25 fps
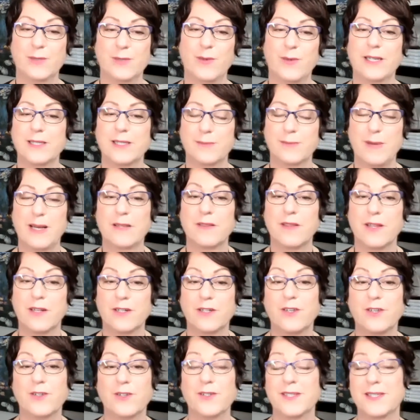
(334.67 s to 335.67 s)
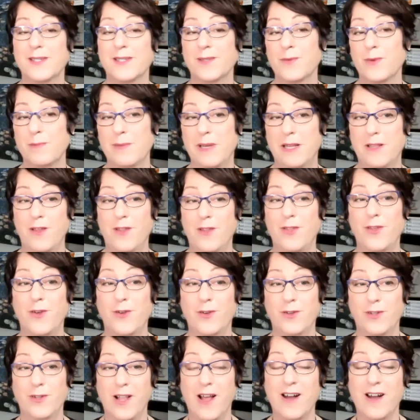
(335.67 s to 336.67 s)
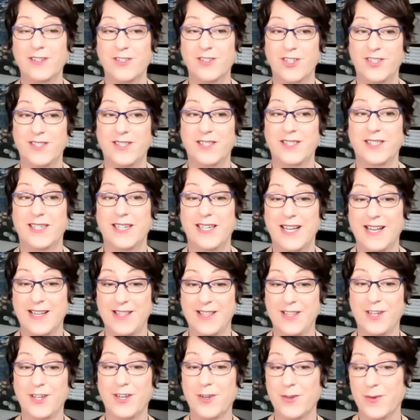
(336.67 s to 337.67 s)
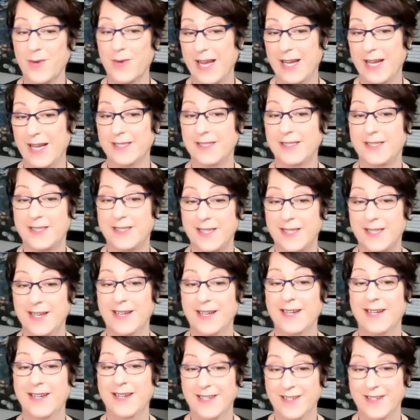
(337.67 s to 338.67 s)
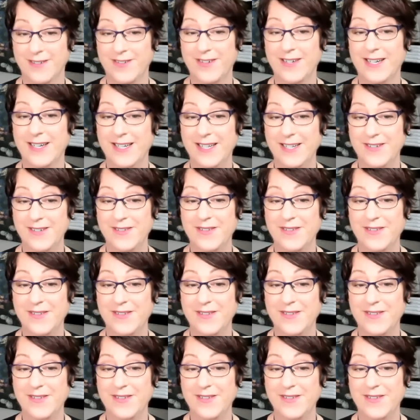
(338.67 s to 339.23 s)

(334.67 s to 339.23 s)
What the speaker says: we expect that Houston will be the third largest city in the US, right?